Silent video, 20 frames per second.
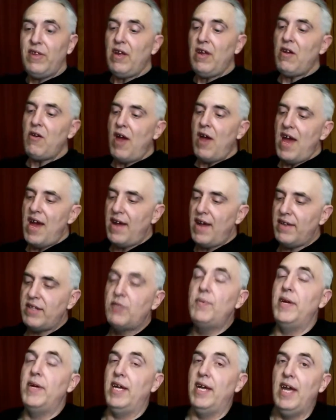There
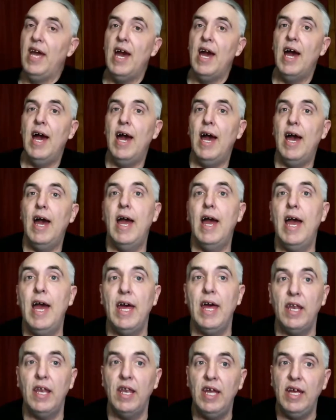had to be
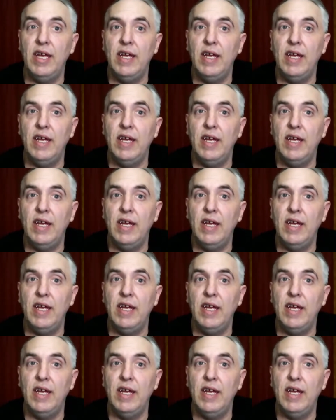at